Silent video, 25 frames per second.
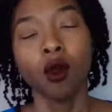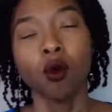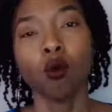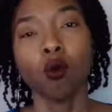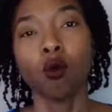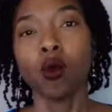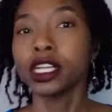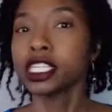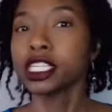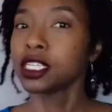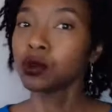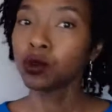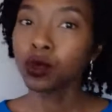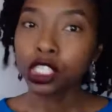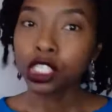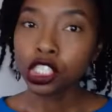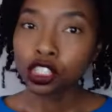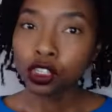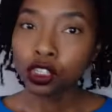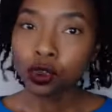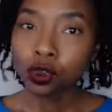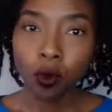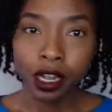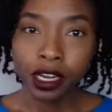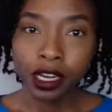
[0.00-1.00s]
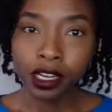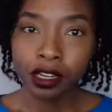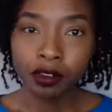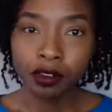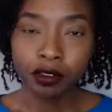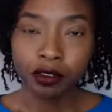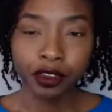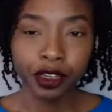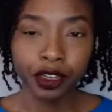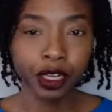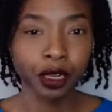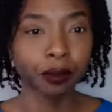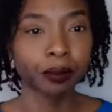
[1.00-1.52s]
wasn't what you wanted
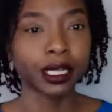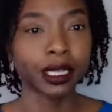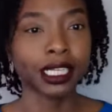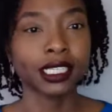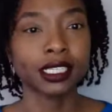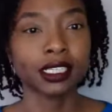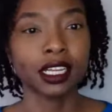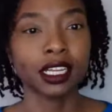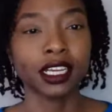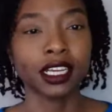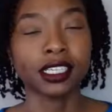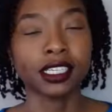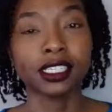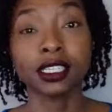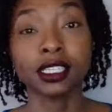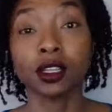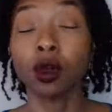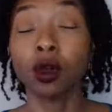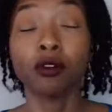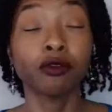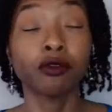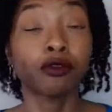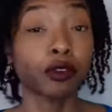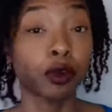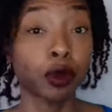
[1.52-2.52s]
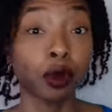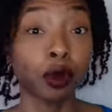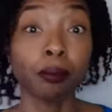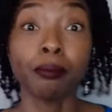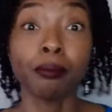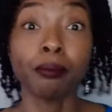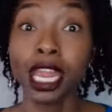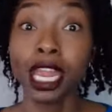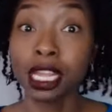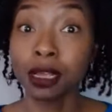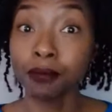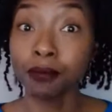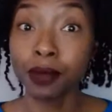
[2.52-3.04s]
for your business, for
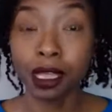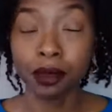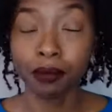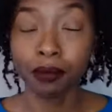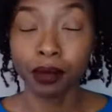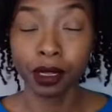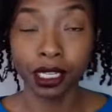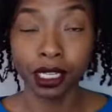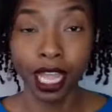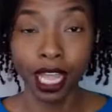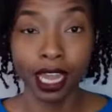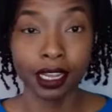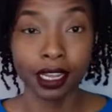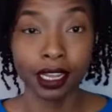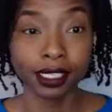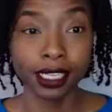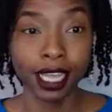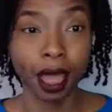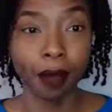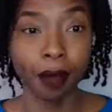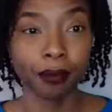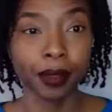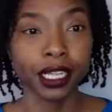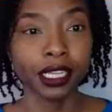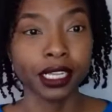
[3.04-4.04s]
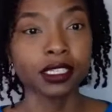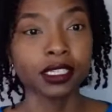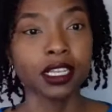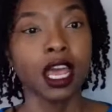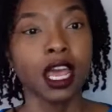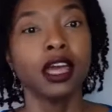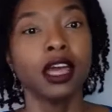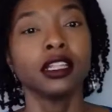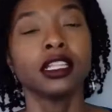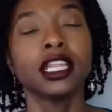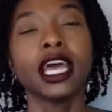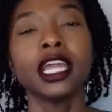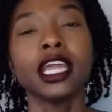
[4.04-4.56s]
many people that has happened,
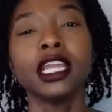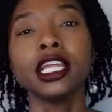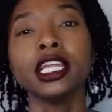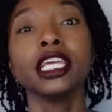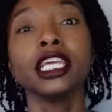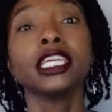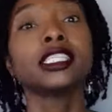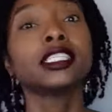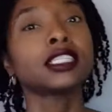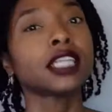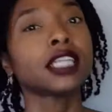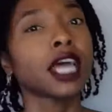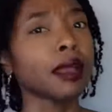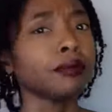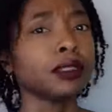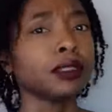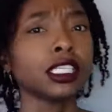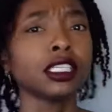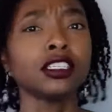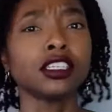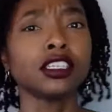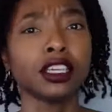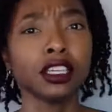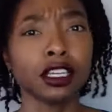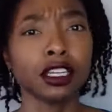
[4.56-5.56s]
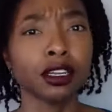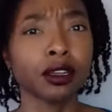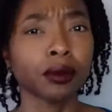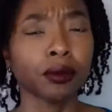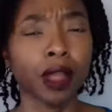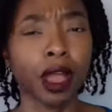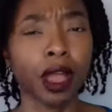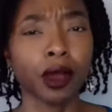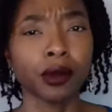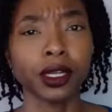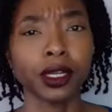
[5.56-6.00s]
then it's time to turn it around.